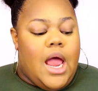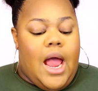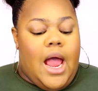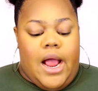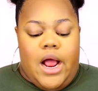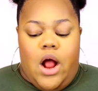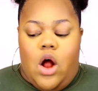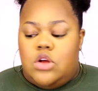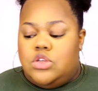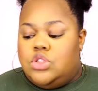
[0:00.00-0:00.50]

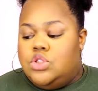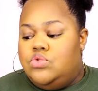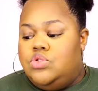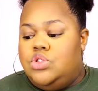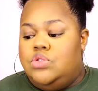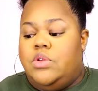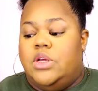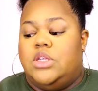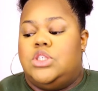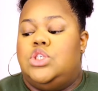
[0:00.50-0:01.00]
I also
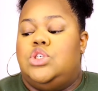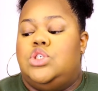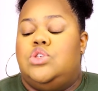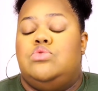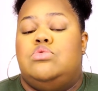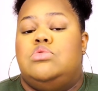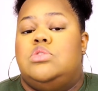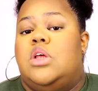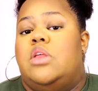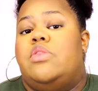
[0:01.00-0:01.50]
do like to
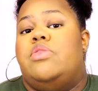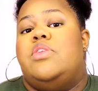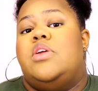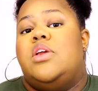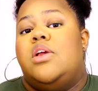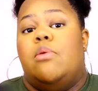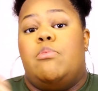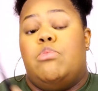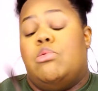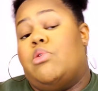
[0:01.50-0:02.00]
use
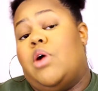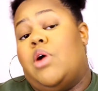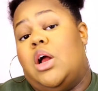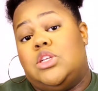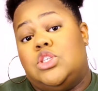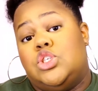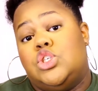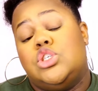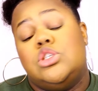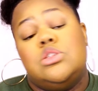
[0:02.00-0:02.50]
the
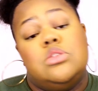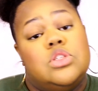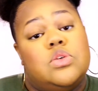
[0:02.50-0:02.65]
bronzer,